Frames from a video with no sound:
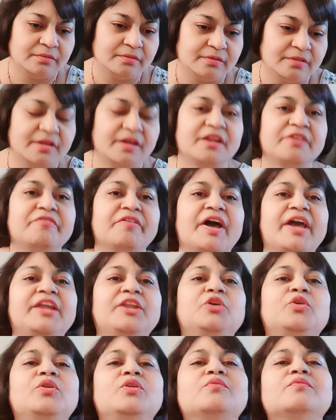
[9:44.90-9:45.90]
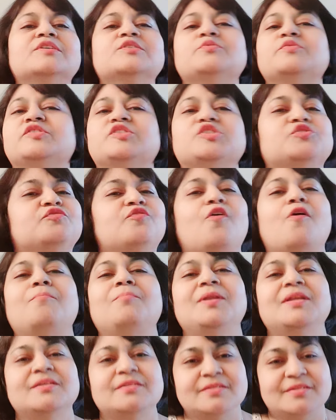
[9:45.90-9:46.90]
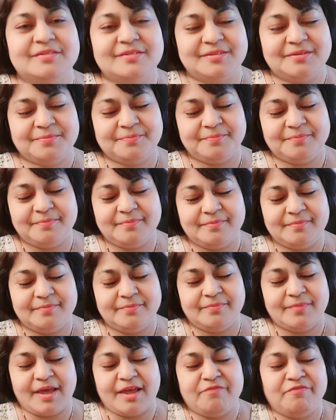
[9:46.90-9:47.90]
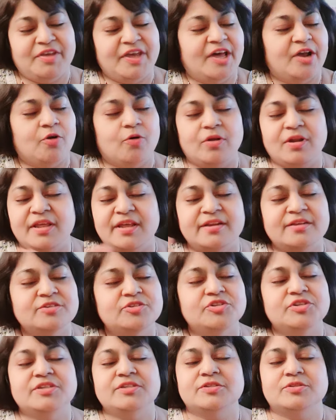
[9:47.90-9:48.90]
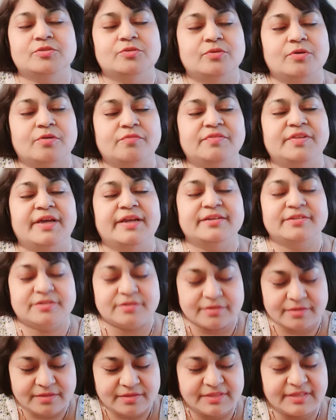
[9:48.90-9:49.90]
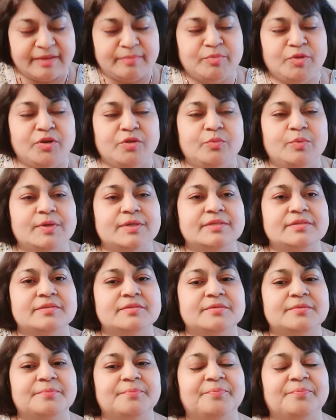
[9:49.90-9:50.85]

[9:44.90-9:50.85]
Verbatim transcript: the divine universe, which is formless, and we are all energies of that same universe,